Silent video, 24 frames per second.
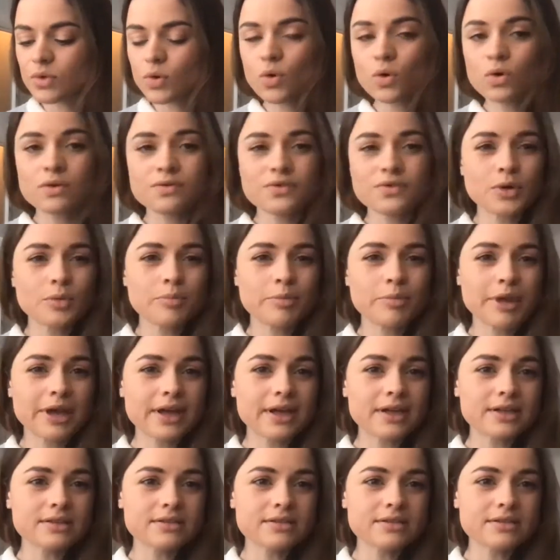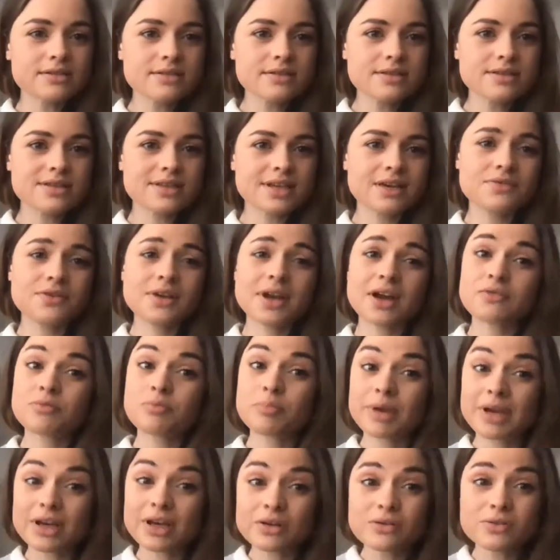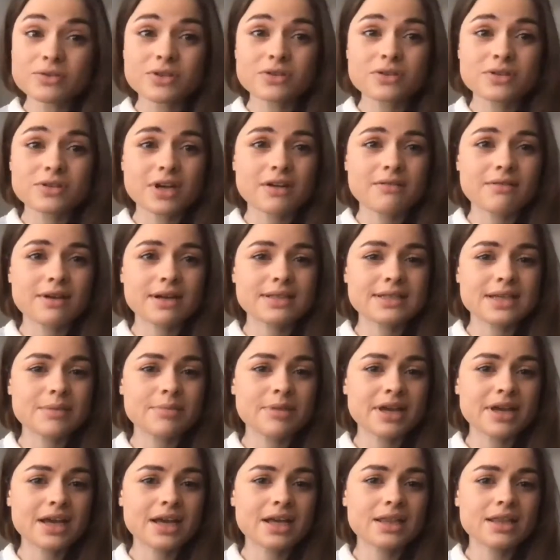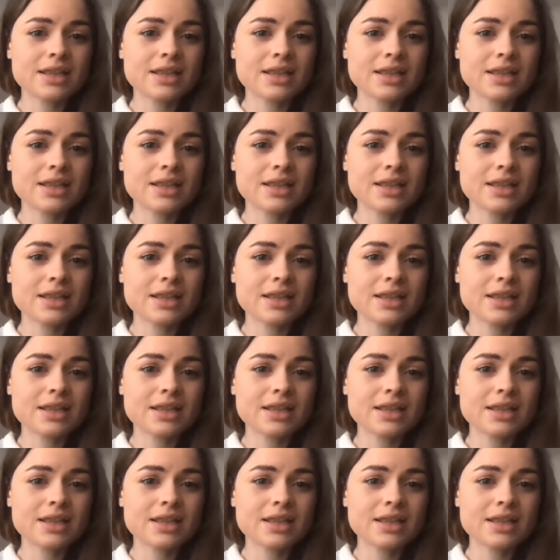All of your bills, if you have bills on direct debit,